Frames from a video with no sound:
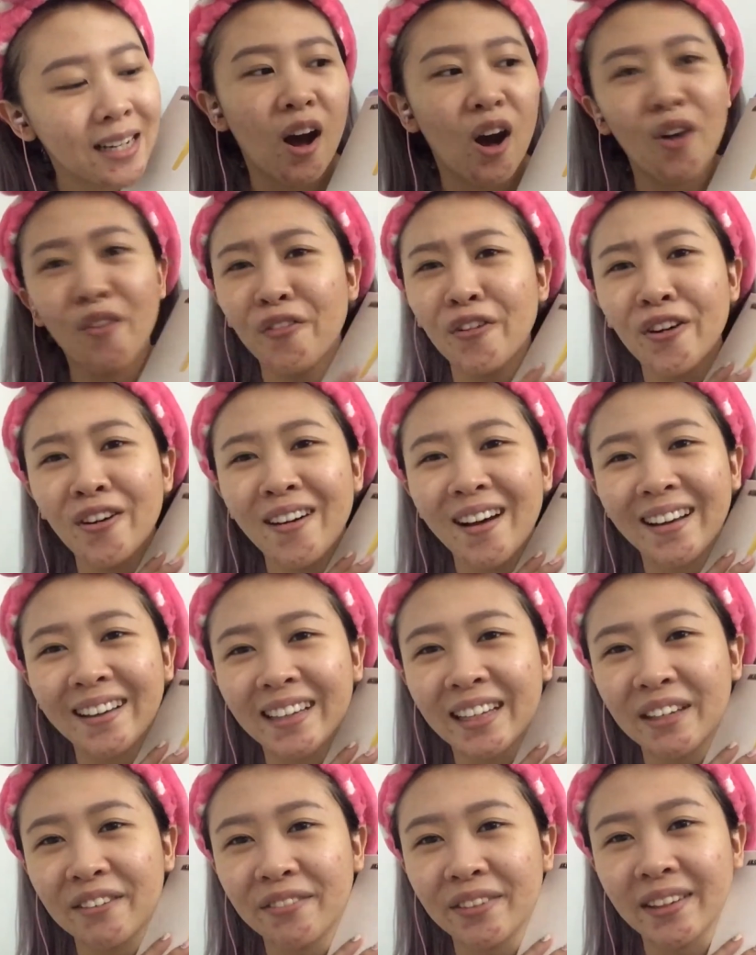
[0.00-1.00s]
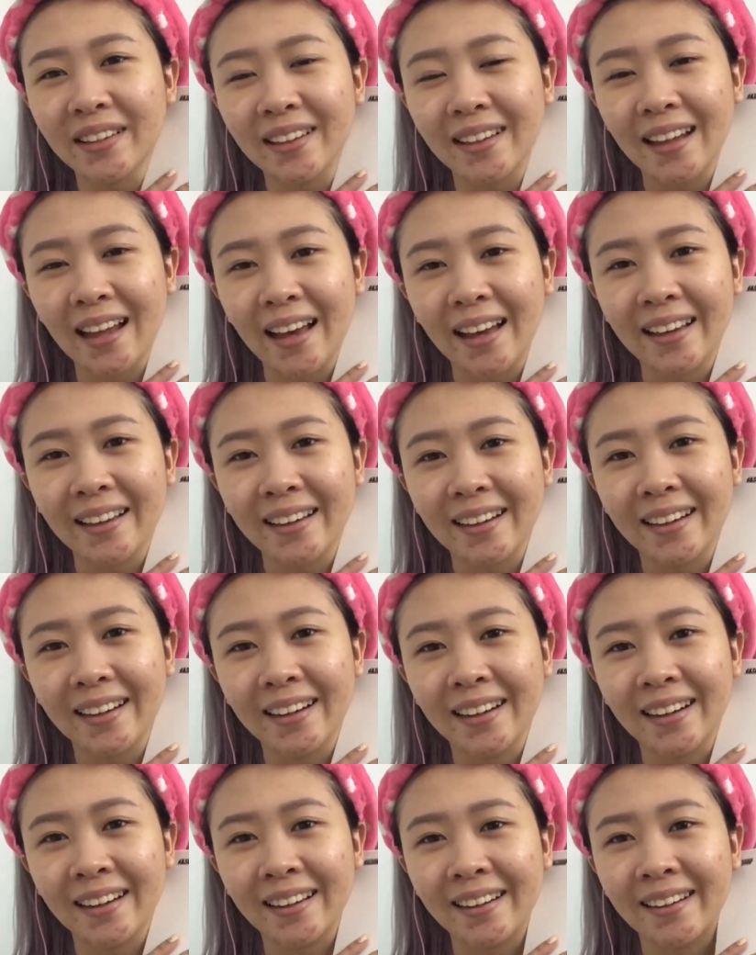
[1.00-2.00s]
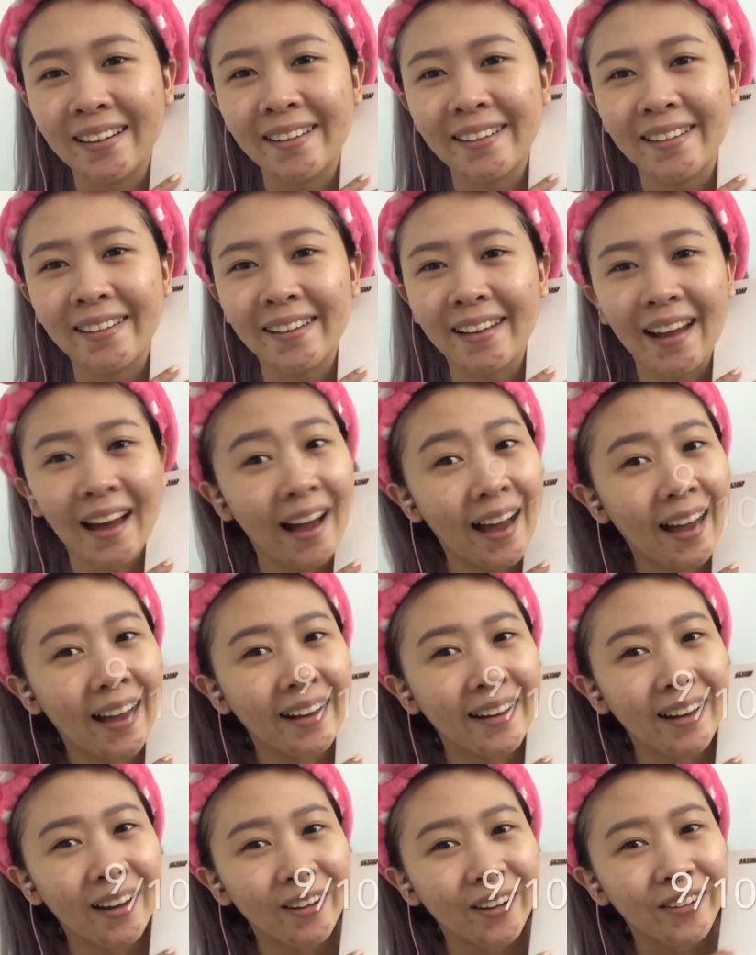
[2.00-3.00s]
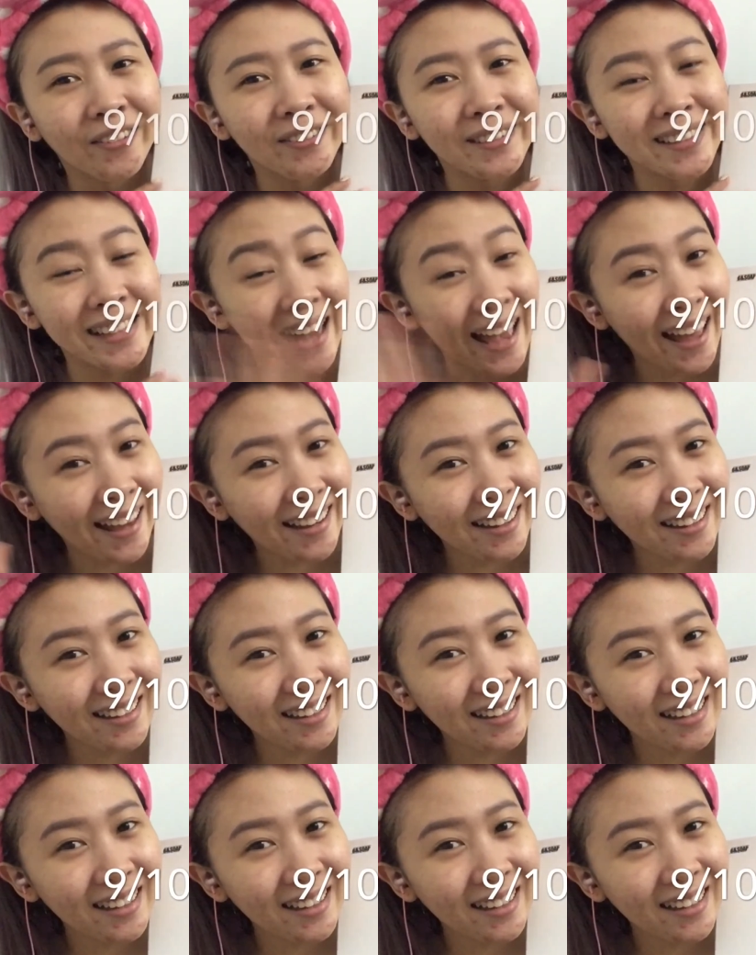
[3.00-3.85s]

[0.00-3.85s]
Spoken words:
Overall, I give it like a 9 out of 10.